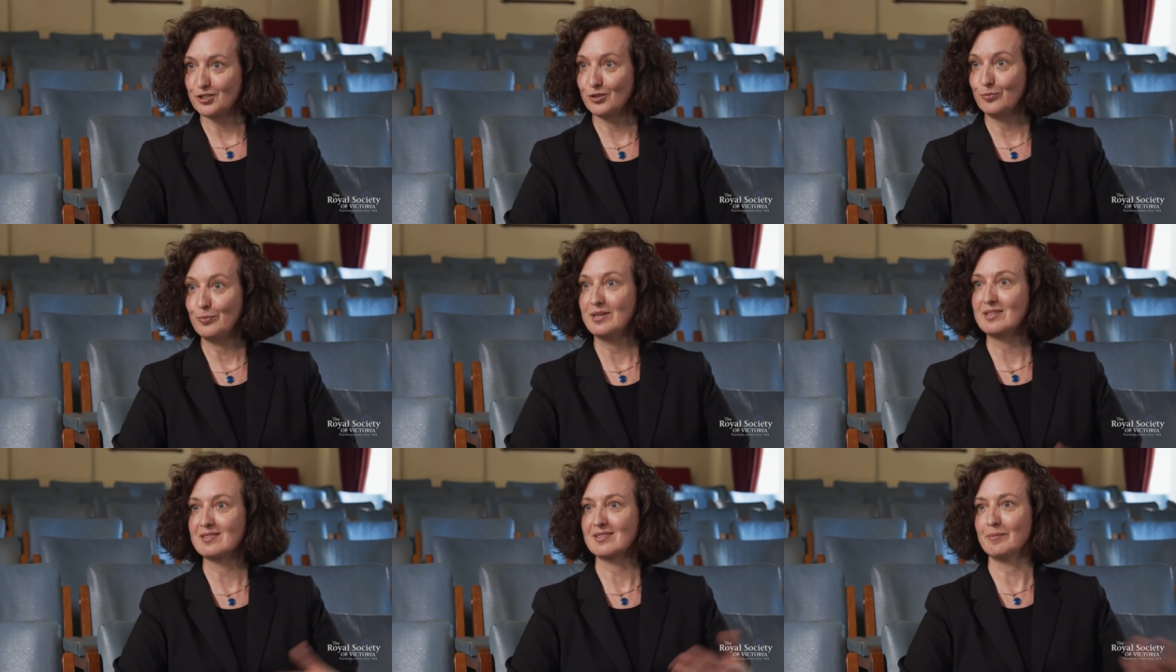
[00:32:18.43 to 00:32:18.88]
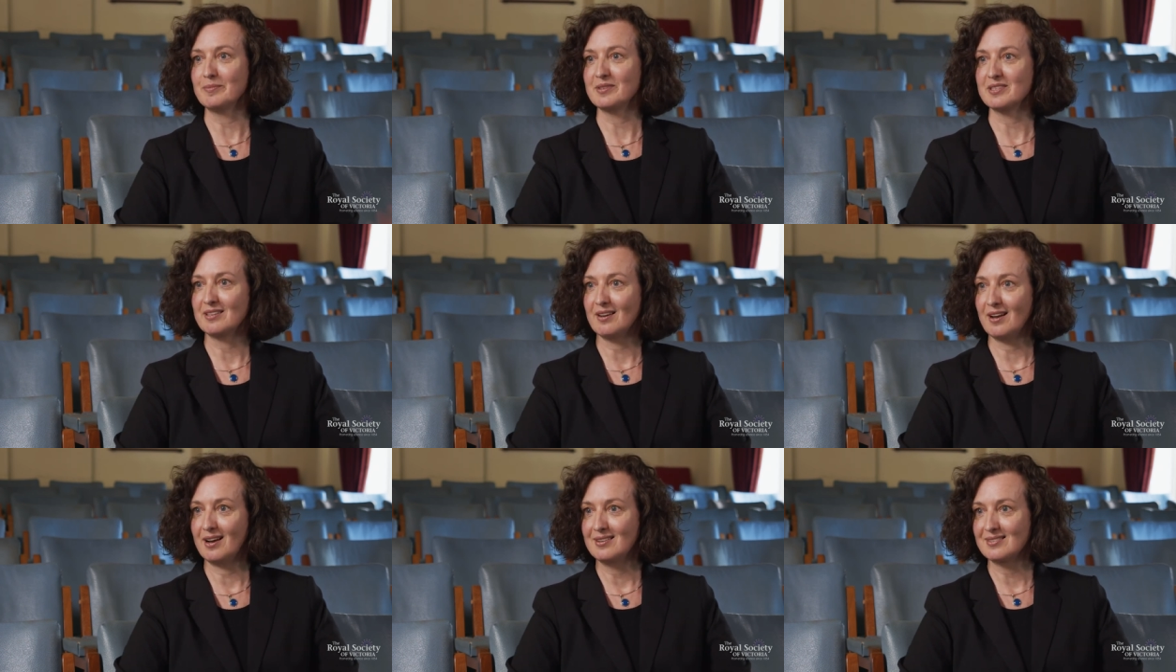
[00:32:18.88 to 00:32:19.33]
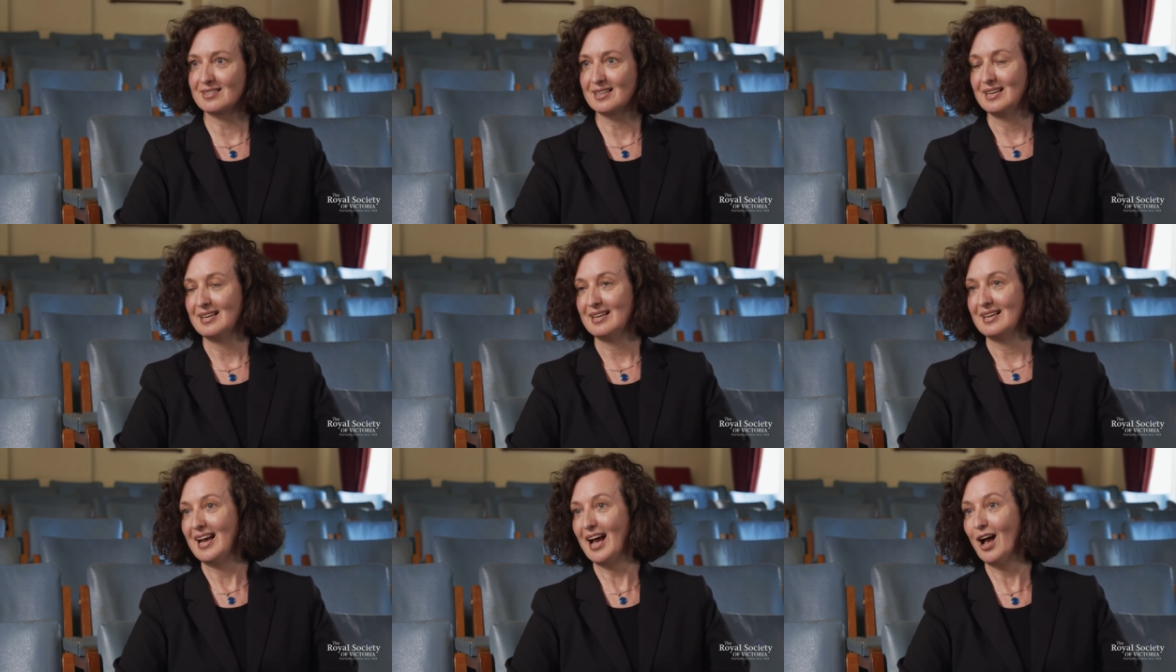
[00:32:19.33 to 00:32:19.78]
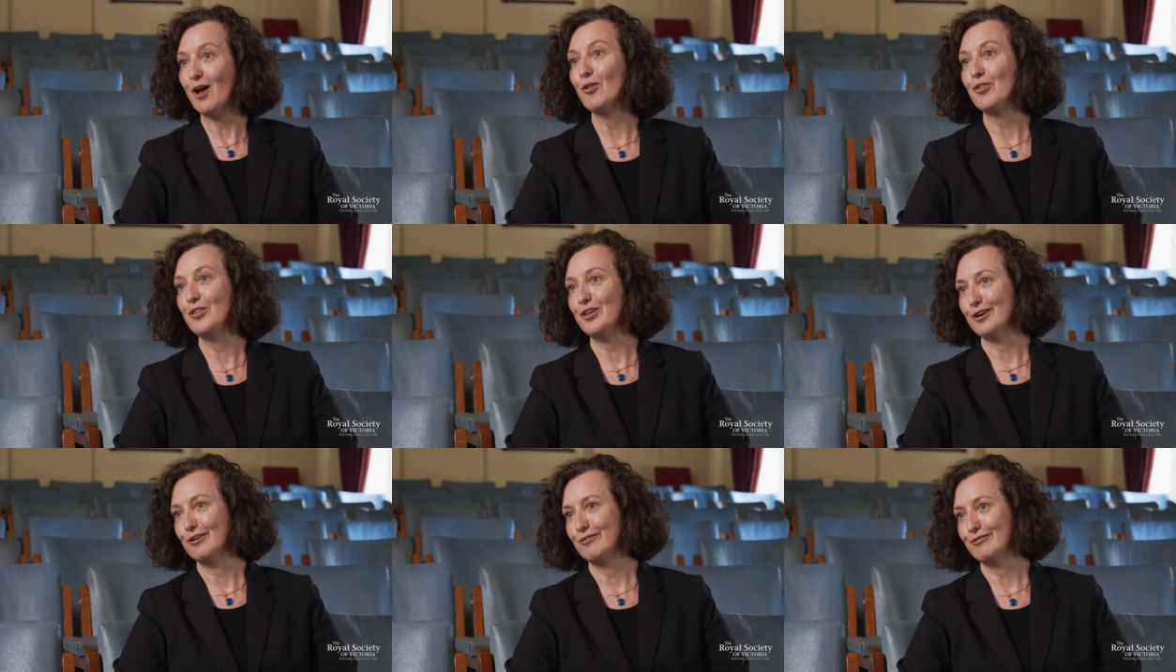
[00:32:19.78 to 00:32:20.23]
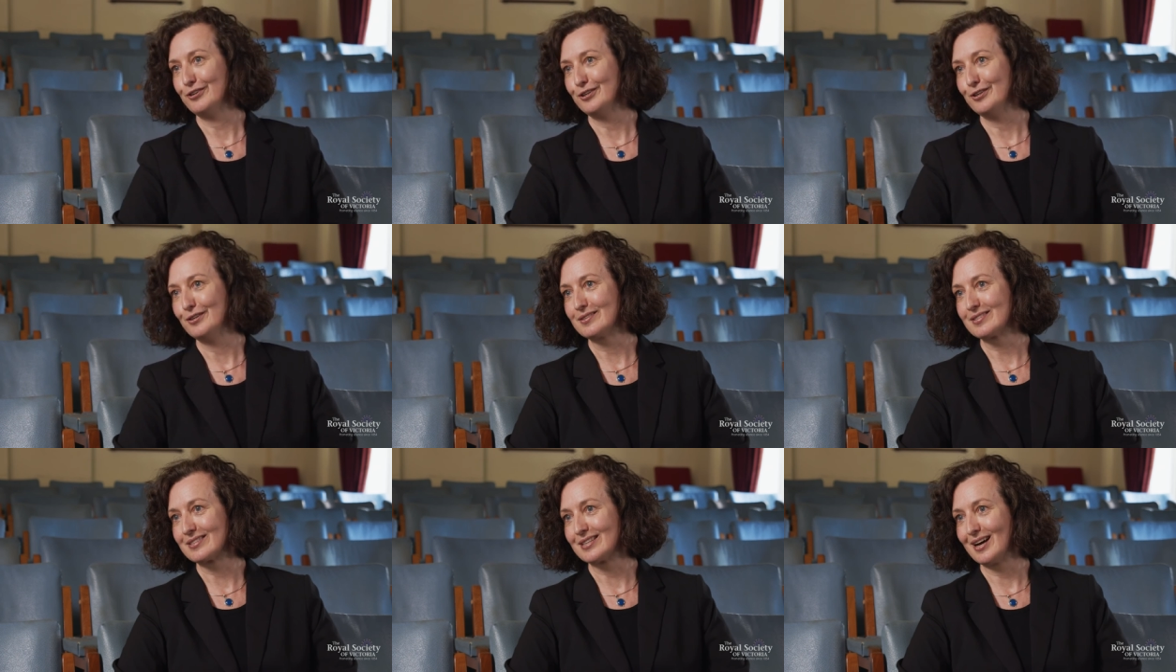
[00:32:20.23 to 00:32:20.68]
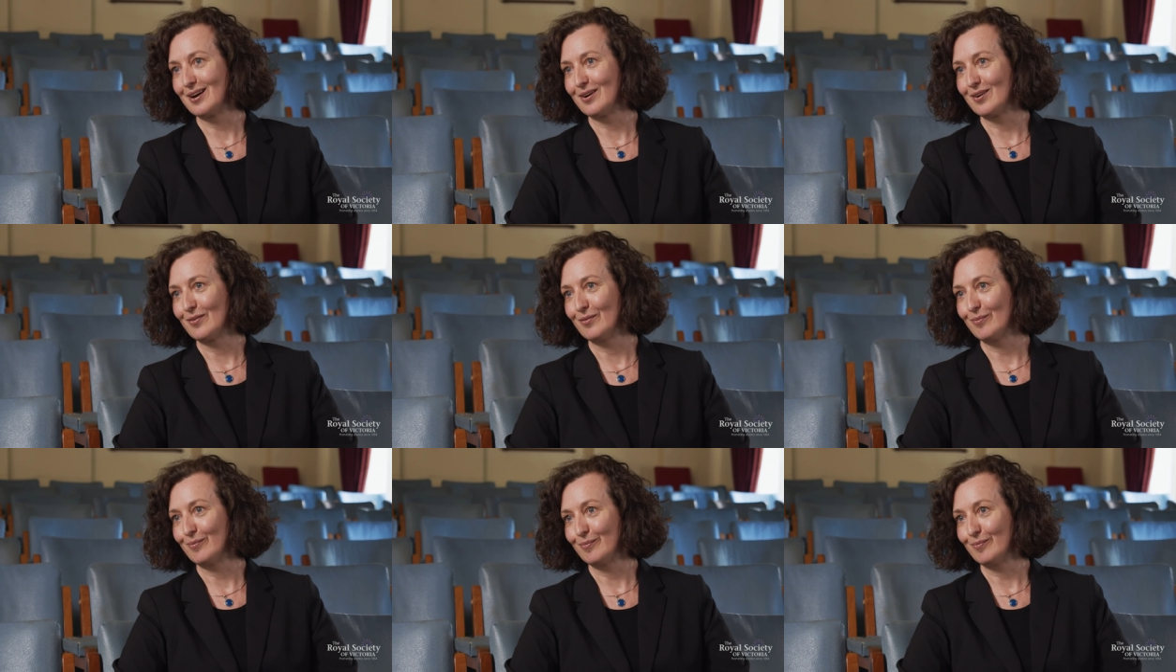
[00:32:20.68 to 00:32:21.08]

Should we subsidise healthier foods that